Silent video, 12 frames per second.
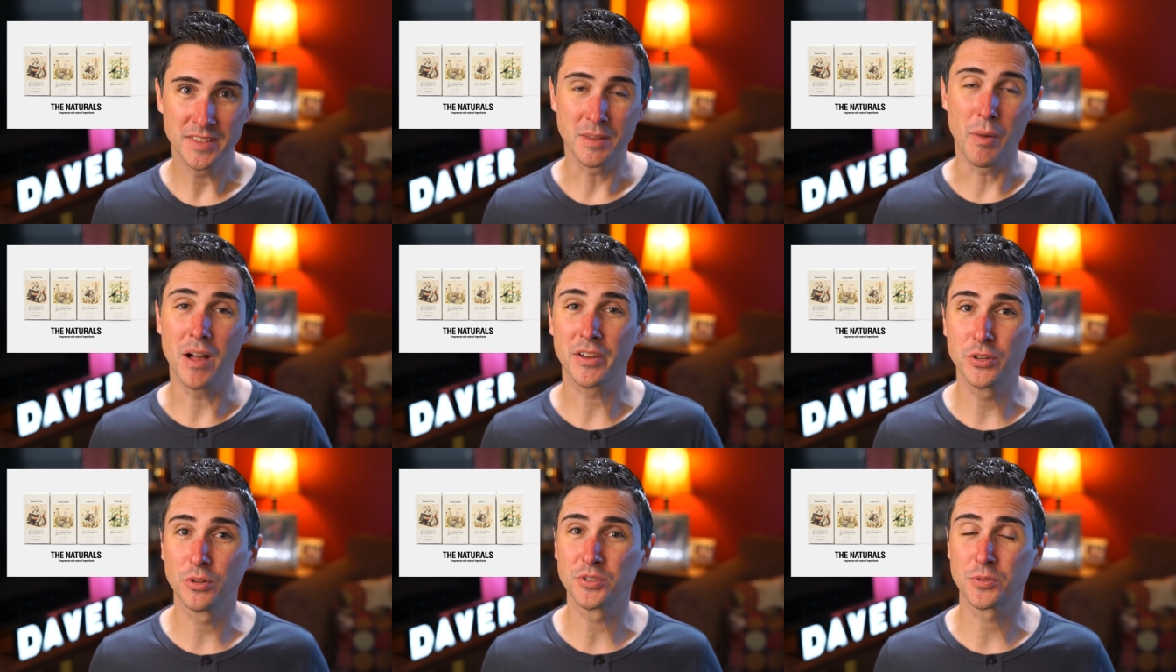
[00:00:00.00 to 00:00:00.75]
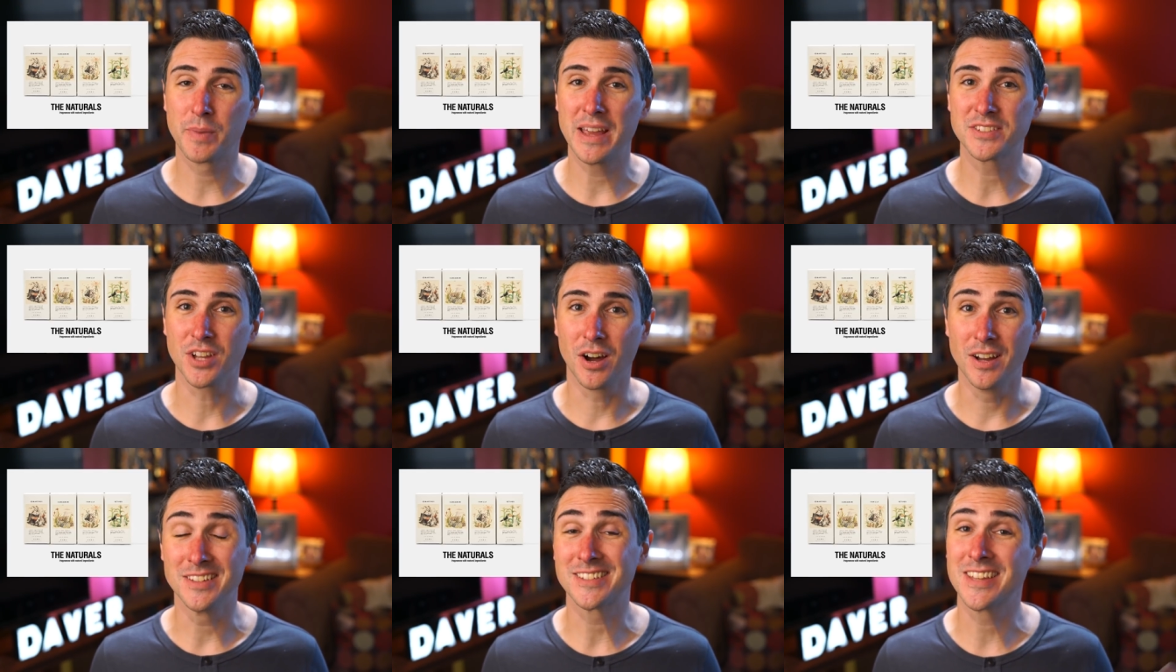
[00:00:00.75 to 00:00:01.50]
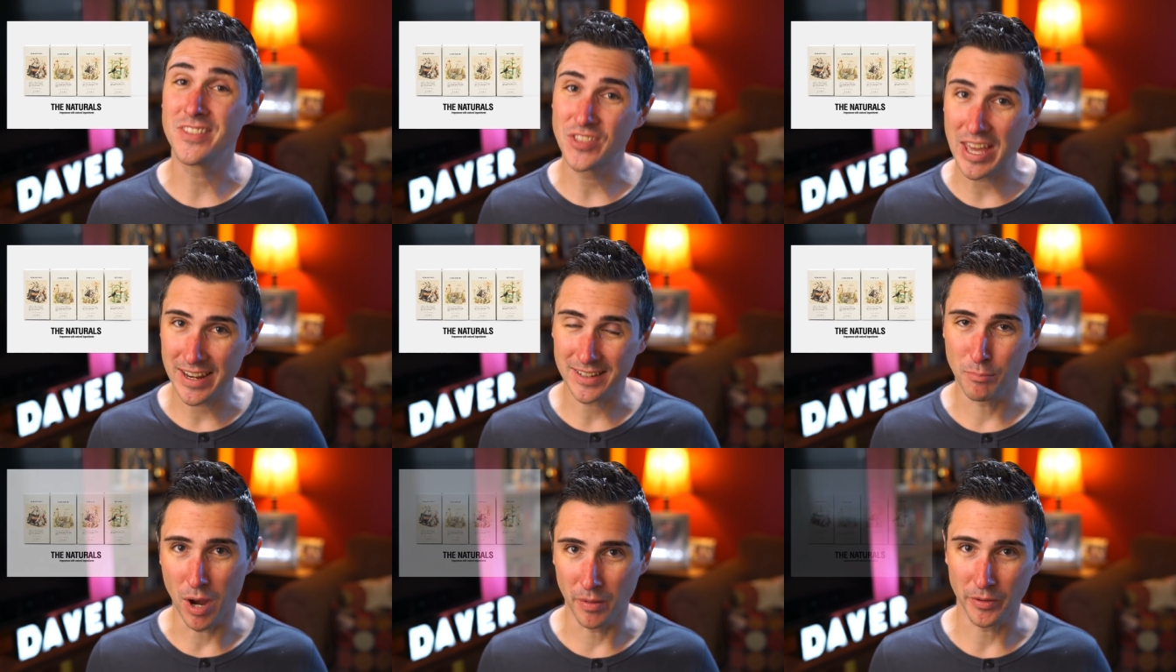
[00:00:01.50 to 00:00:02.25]
The molecules are based on
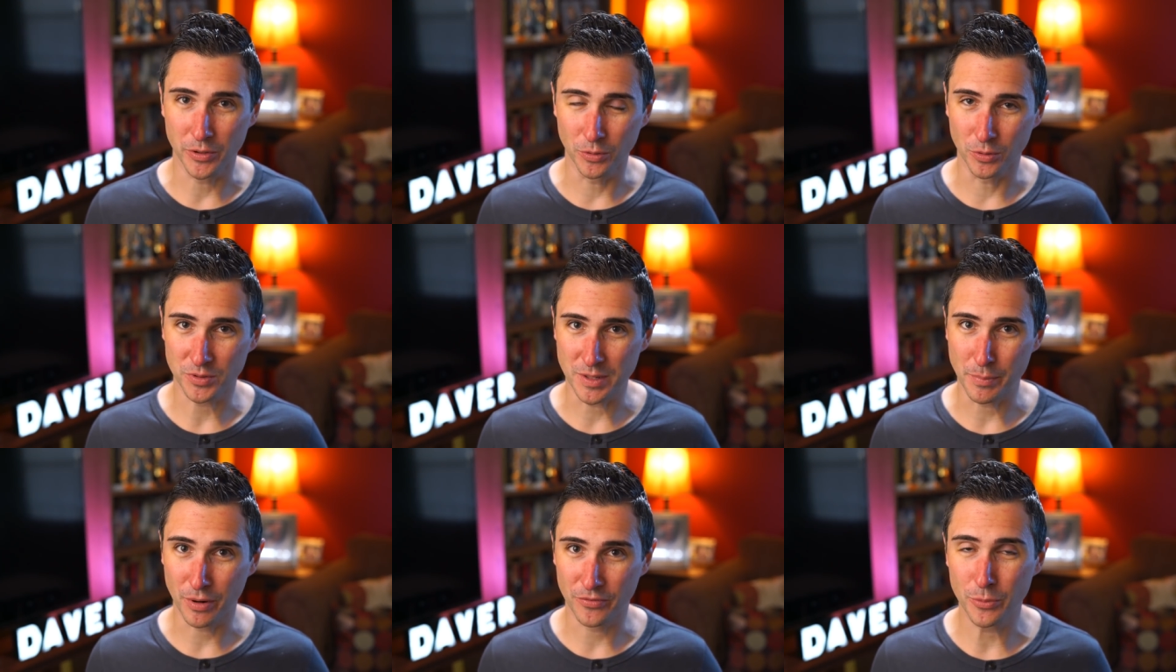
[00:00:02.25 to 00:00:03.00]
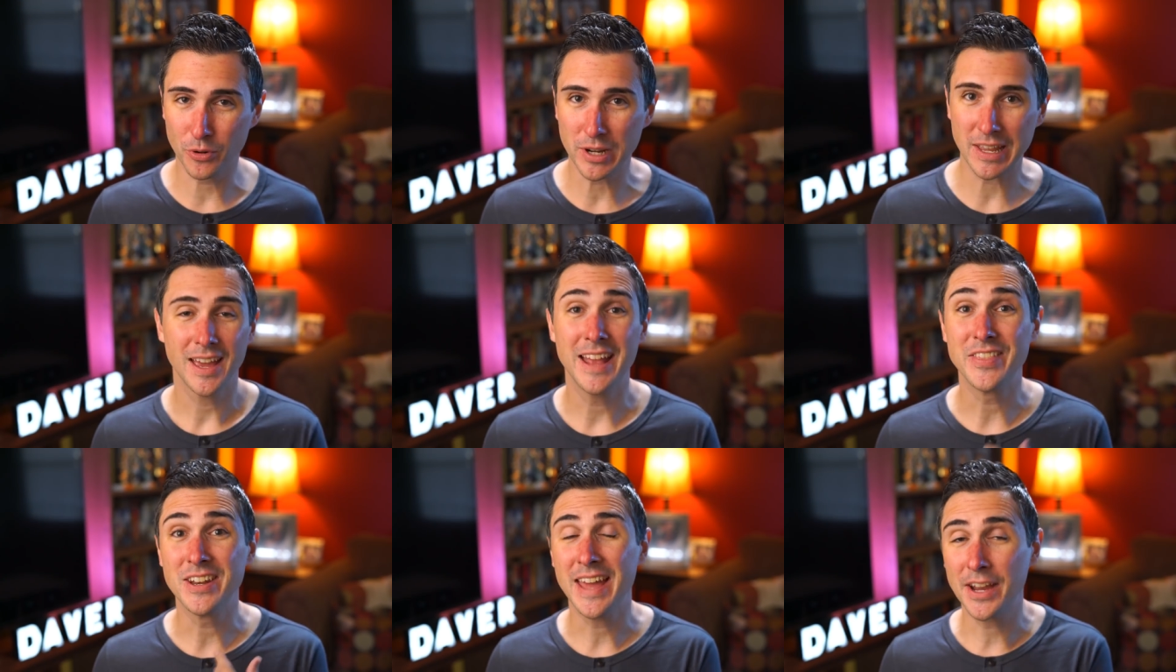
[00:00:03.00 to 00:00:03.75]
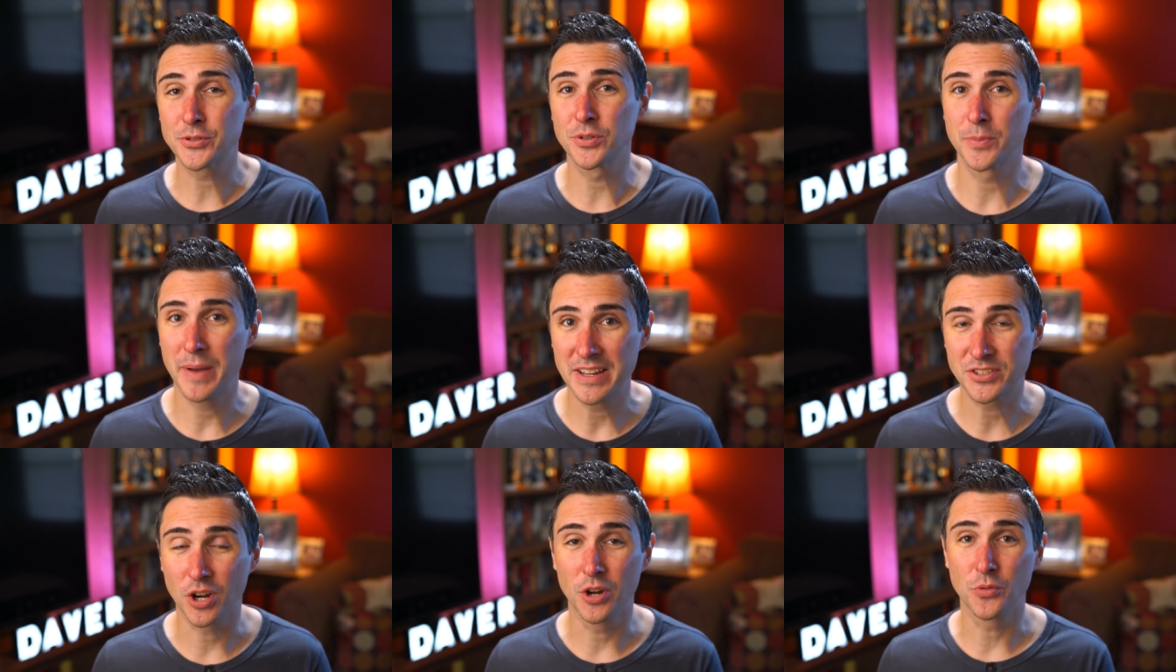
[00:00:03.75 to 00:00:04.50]
synthetic molecules and perfumery, and the naturals are
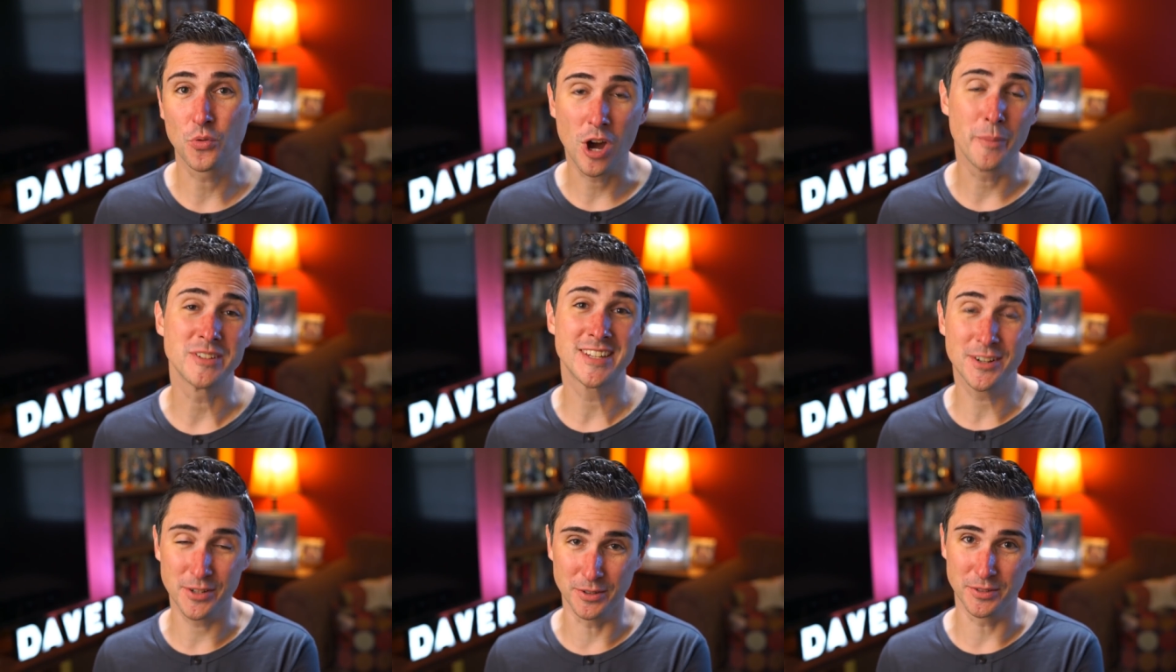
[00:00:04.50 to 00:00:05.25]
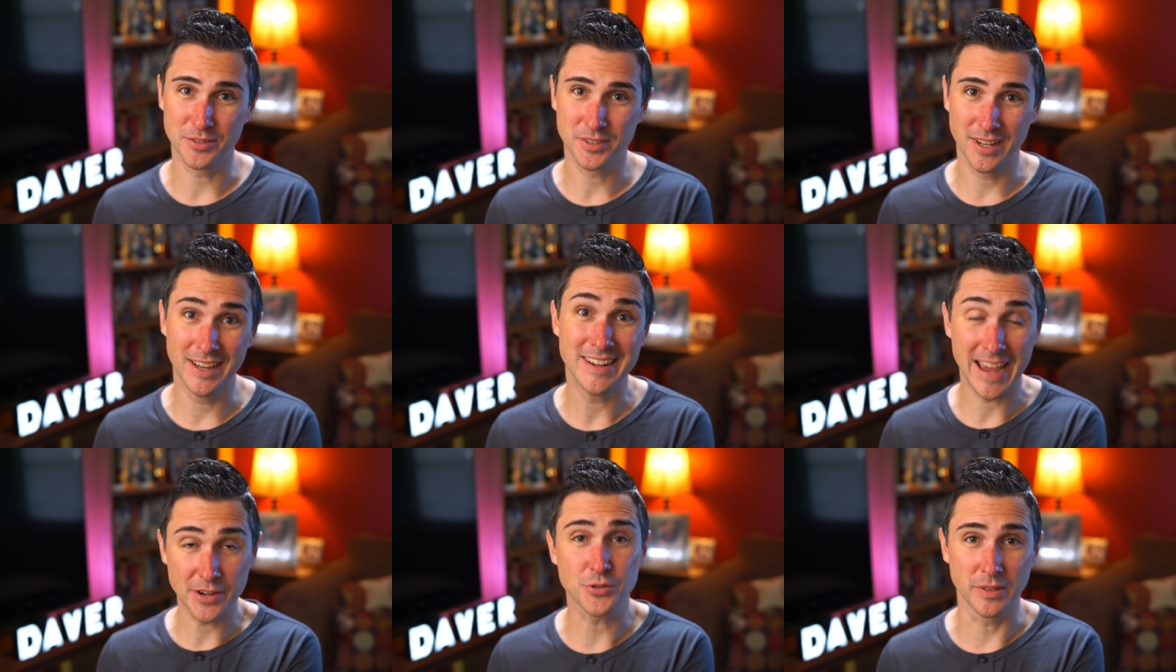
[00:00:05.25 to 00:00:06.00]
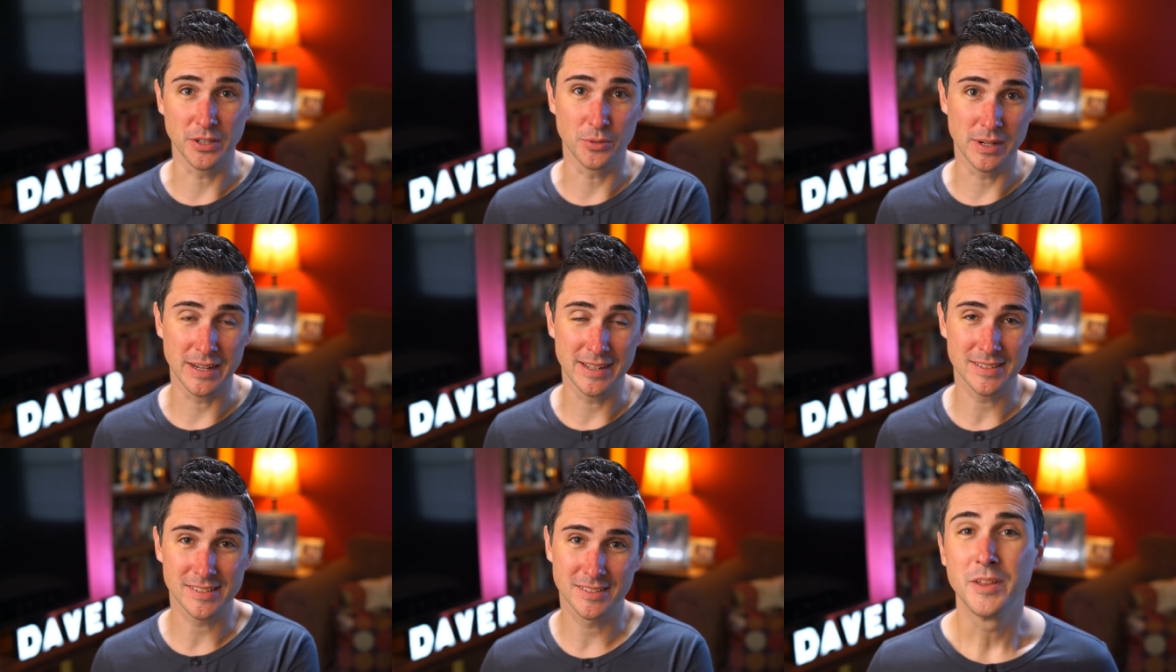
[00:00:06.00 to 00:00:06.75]
based on raw materials, uh, natural ingredients
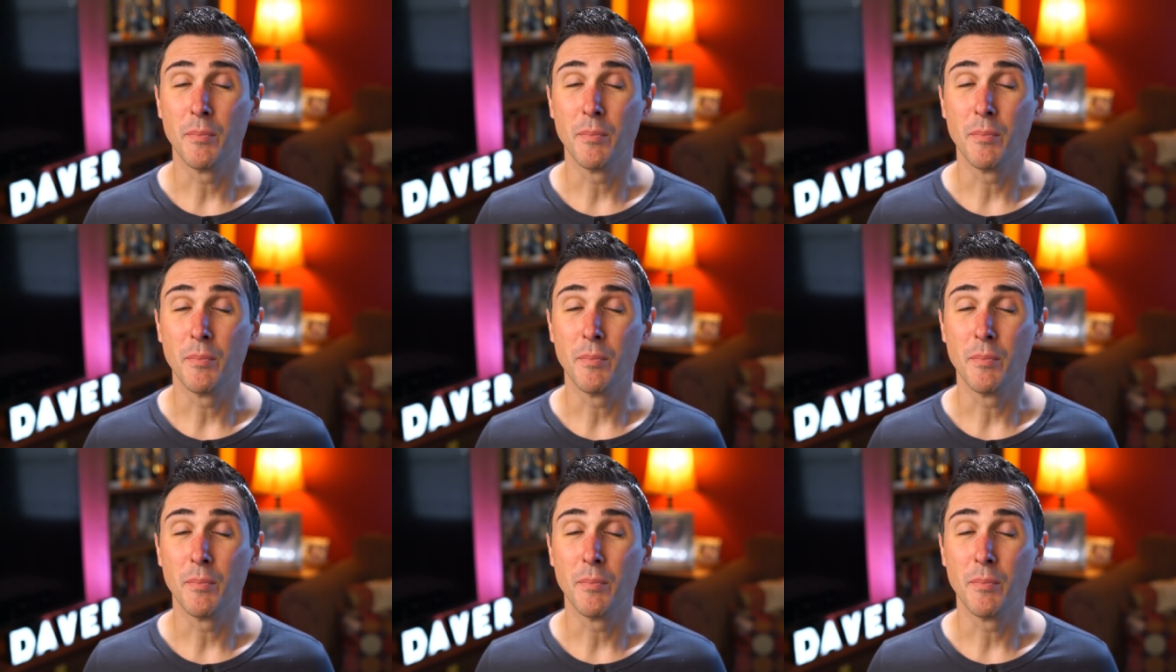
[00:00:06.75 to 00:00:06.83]
ingredients.